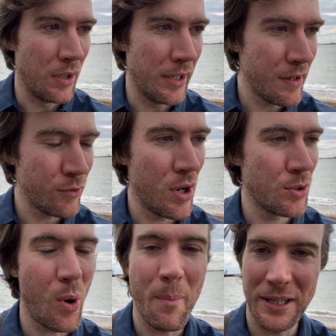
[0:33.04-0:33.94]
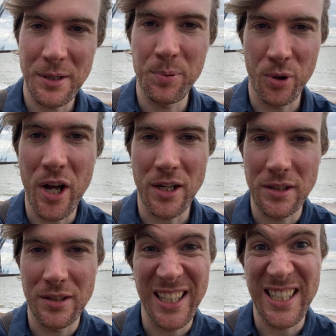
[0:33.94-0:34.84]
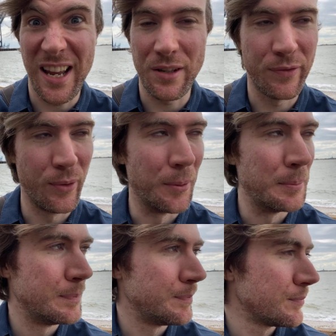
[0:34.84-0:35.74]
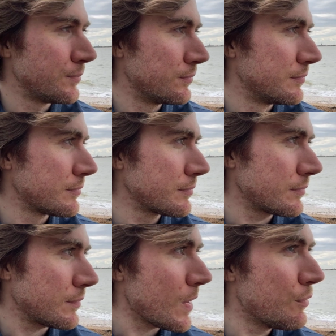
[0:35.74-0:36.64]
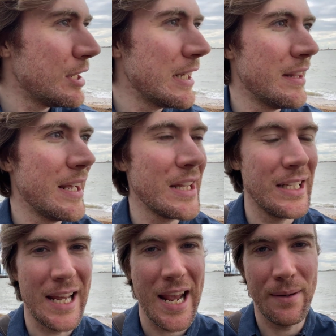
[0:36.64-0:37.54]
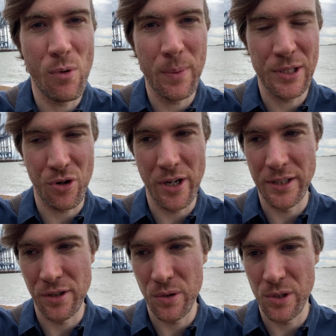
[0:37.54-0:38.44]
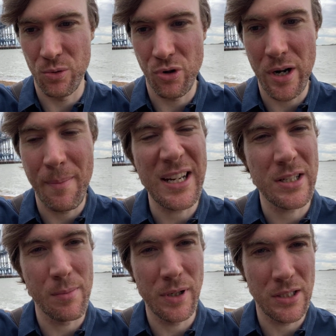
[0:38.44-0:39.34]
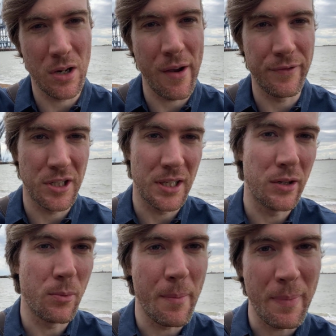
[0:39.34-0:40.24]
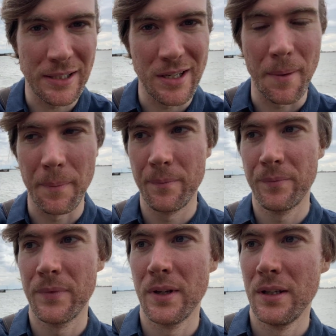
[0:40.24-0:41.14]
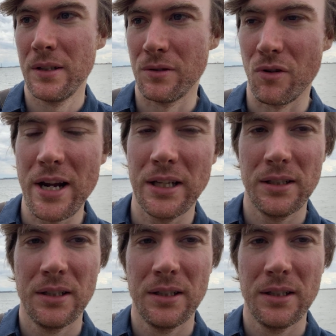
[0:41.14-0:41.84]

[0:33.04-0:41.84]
In other words, what makes a product successful? Really, at the end of the day, what we're trying to do is we're trying to make somebody's life just a little bit better, right?